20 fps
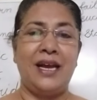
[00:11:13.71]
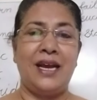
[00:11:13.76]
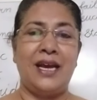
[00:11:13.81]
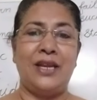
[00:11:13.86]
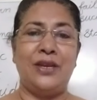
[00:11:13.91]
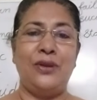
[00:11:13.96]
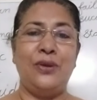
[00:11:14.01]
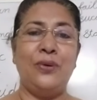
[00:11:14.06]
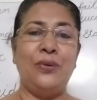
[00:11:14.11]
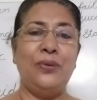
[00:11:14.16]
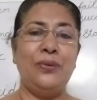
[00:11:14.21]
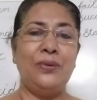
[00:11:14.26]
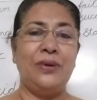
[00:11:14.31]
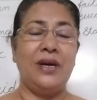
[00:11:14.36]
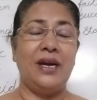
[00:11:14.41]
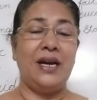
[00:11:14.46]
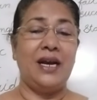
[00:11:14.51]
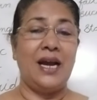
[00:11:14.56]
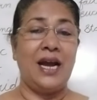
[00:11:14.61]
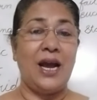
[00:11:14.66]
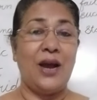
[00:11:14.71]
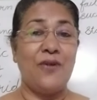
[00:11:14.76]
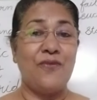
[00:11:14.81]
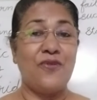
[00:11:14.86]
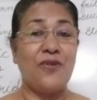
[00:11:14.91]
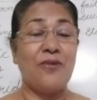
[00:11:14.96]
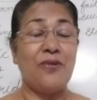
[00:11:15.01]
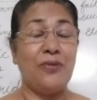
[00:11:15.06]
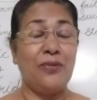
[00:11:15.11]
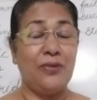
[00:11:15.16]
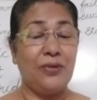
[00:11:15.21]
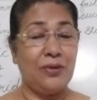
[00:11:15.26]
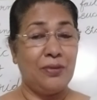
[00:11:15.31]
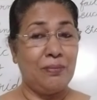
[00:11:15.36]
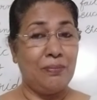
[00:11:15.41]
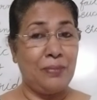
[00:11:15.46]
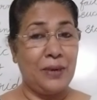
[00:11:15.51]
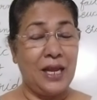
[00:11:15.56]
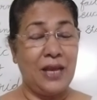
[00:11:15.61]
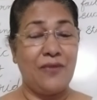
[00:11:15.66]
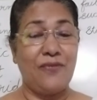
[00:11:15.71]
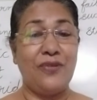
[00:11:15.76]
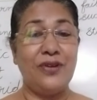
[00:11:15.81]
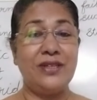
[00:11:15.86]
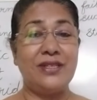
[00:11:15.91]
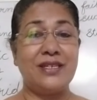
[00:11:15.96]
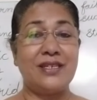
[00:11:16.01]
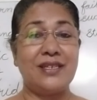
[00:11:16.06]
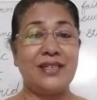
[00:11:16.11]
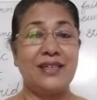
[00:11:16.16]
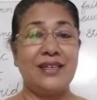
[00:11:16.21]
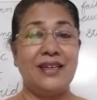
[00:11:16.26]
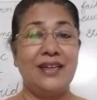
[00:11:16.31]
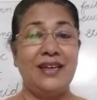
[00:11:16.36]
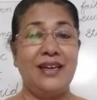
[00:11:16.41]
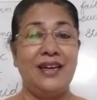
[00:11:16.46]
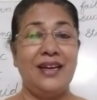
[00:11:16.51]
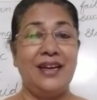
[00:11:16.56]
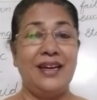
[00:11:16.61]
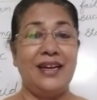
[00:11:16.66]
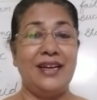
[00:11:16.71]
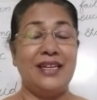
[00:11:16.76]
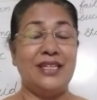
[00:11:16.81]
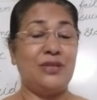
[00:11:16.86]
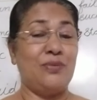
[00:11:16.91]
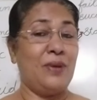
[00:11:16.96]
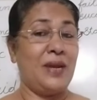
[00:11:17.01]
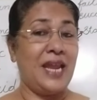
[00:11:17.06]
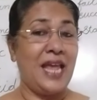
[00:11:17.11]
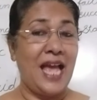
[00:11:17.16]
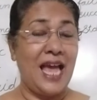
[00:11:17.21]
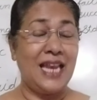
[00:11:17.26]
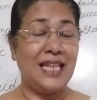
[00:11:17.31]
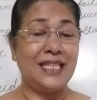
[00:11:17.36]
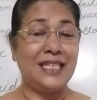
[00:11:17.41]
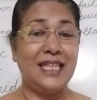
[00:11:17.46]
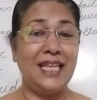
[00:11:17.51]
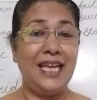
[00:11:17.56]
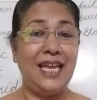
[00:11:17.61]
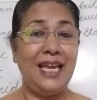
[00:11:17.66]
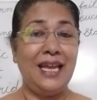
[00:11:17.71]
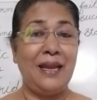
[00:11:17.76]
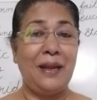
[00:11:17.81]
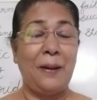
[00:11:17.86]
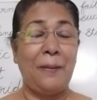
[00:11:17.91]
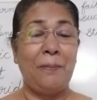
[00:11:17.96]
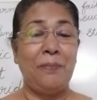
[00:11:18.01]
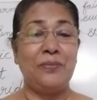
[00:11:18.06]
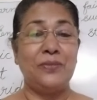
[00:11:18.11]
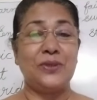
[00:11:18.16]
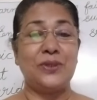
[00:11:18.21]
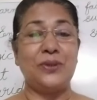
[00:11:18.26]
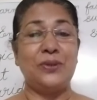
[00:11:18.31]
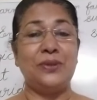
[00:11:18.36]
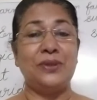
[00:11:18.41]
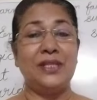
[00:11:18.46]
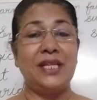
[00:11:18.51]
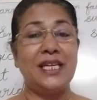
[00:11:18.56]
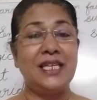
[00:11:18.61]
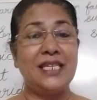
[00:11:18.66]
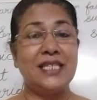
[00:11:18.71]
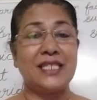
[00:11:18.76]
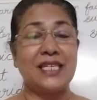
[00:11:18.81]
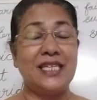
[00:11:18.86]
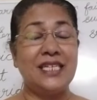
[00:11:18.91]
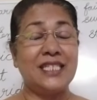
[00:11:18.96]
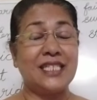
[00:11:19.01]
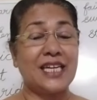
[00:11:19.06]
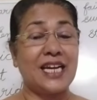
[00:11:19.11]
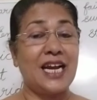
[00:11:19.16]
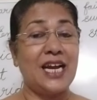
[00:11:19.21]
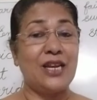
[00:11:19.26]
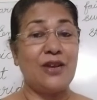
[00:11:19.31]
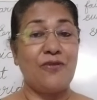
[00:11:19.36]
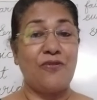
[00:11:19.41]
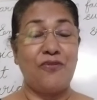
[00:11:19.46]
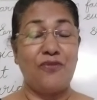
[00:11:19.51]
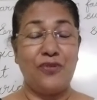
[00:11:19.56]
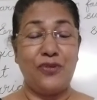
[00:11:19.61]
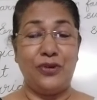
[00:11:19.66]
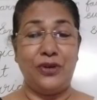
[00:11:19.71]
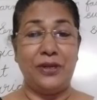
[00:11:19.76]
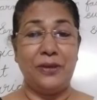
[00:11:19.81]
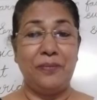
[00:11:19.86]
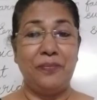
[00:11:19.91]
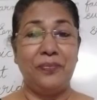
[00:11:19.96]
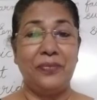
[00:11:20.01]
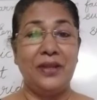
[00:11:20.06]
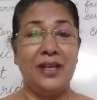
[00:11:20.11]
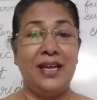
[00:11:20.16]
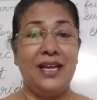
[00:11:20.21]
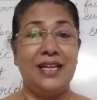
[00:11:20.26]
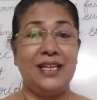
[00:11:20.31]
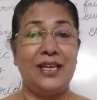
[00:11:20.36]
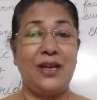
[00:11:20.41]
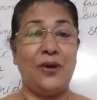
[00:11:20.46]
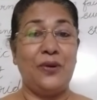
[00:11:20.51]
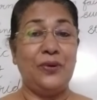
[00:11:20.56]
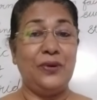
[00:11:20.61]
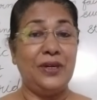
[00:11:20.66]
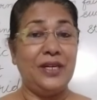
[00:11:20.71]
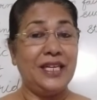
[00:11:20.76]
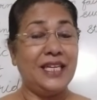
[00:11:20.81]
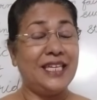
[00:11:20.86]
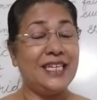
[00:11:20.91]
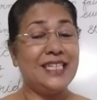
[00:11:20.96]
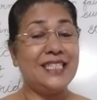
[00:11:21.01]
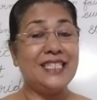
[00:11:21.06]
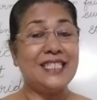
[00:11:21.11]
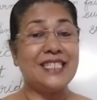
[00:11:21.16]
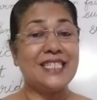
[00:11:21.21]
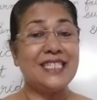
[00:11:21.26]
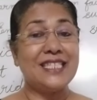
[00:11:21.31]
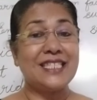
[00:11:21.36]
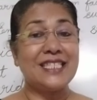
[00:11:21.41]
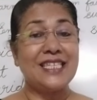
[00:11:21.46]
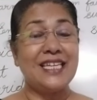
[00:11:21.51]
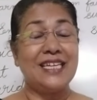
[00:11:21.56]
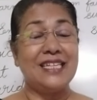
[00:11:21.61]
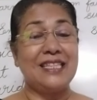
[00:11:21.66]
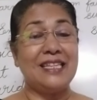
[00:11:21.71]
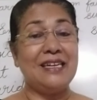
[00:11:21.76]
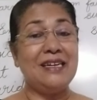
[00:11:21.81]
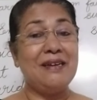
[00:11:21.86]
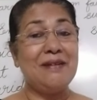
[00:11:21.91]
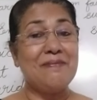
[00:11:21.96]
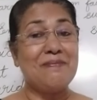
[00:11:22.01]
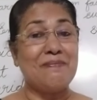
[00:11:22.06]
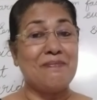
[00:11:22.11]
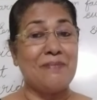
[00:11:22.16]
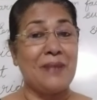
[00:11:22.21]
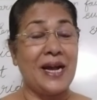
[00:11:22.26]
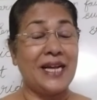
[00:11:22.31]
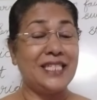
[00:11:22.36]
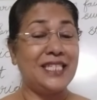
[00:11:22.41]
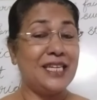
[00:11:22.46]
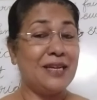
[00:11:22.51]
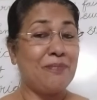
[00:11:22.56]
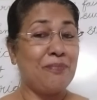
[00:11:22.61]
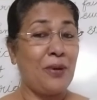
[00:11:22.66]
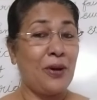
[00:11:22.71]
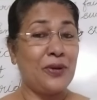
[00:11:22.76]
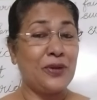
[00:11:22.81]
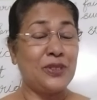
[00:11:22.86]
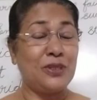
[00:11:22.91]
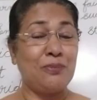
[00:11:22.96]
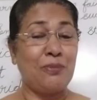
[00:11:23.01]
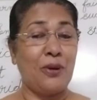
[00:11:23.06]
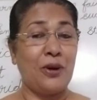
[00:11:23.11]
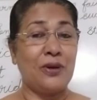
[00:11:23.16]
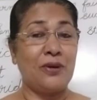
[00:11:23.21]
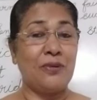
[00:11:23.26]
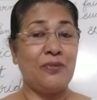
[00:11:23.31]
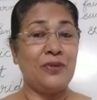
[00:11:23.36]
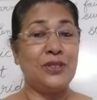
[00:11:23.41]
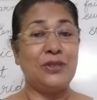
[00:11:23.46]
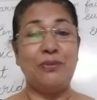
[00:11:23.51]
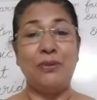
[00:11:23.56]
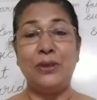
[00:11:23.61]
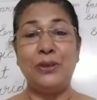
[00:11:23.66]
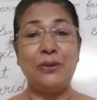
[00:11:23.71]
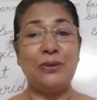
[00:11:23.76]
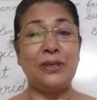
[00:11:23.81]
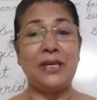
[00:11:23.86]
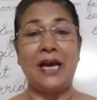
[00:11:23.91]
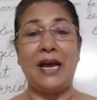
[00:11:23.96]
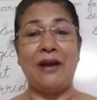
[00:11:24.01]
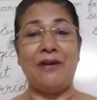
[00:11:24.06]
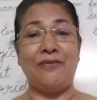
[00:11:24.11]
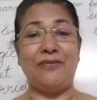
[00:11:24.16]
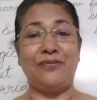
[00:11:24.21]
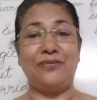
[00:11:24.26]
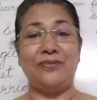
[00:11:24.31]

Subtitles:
and you have for breakfast. It's very healthy. So it's a kind of food. Now here this is the magic porridge pot which we don't have.